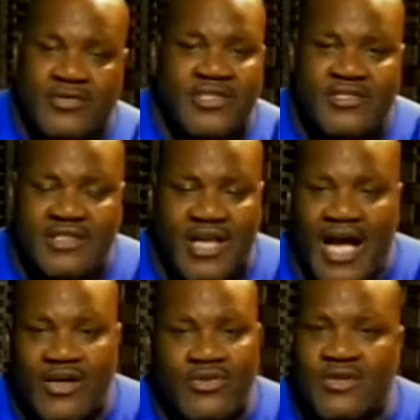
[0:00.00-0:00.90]
in
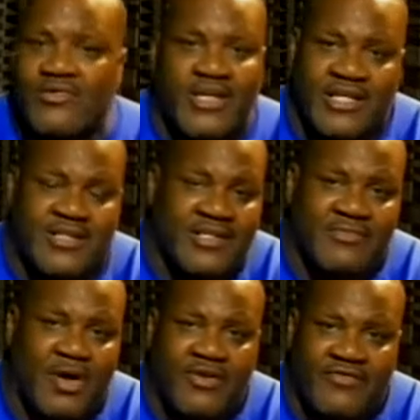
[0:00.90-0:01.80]
Chicago are going to get this
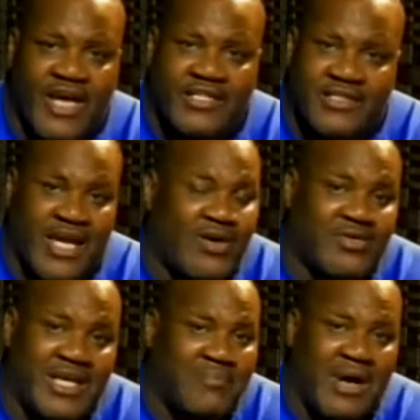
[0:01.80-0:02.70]
motivation. They're going
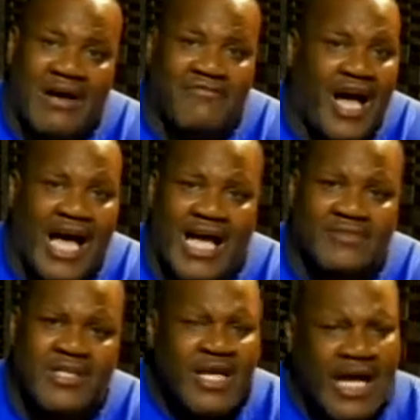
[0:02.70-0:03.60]
to get my
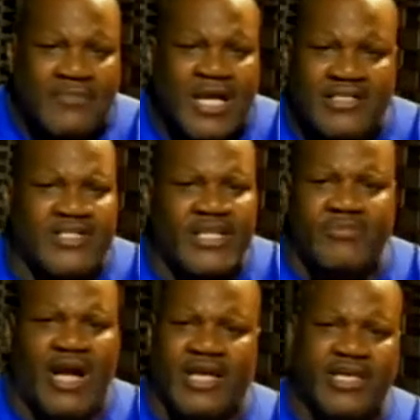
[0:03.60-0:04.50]
vibes. I'm not sitting
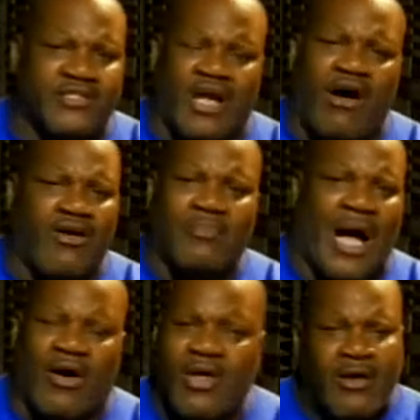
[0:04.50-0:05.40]
around here talking
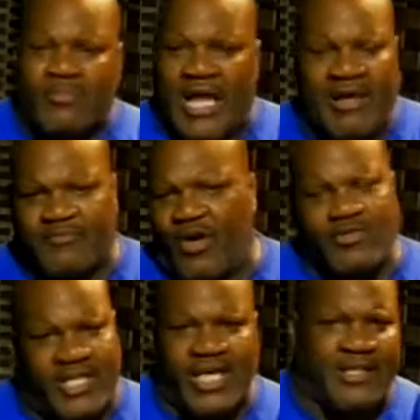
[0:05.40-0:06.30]
about black
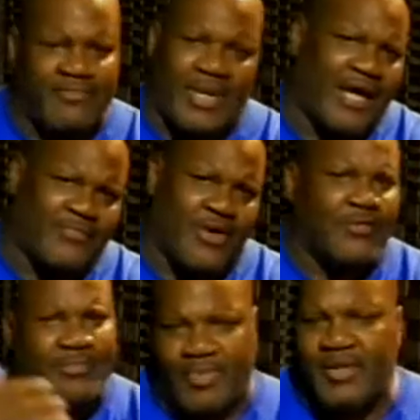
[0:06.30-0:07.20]
folk killing black folk
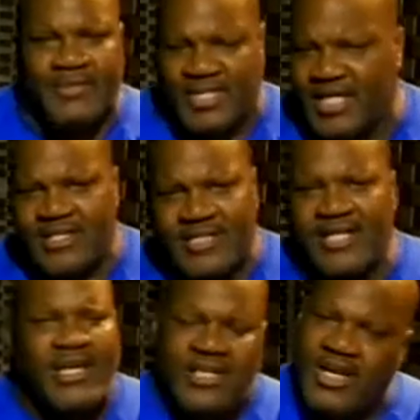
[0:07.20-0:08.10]
and people killing
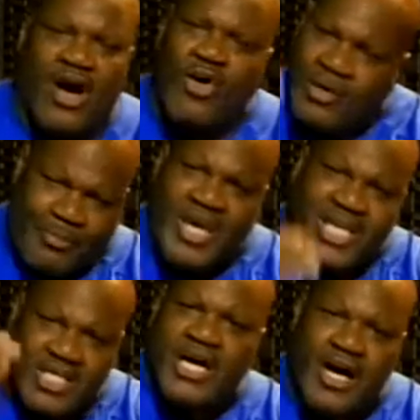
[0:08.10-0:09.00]
this. No,
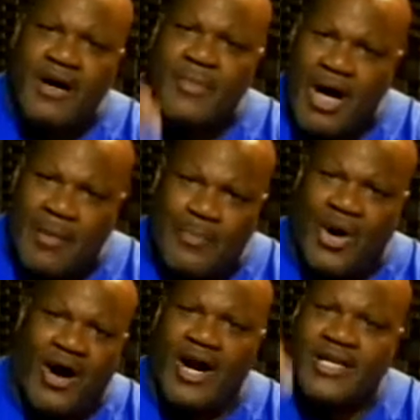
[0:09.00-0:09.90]
become a
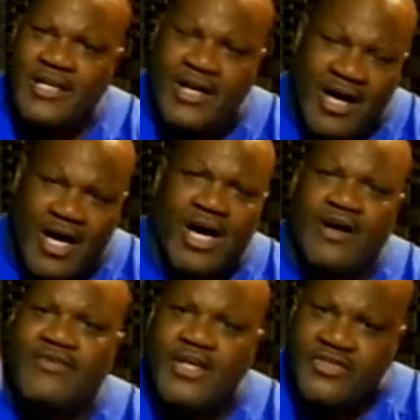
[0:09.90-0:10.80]
part
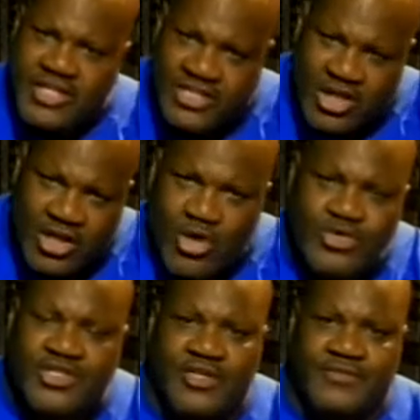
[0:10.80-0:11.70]
of the
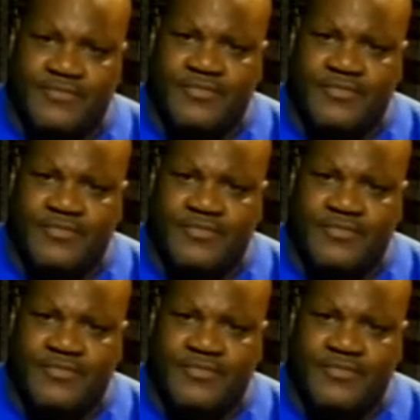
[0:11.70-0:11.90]
solution.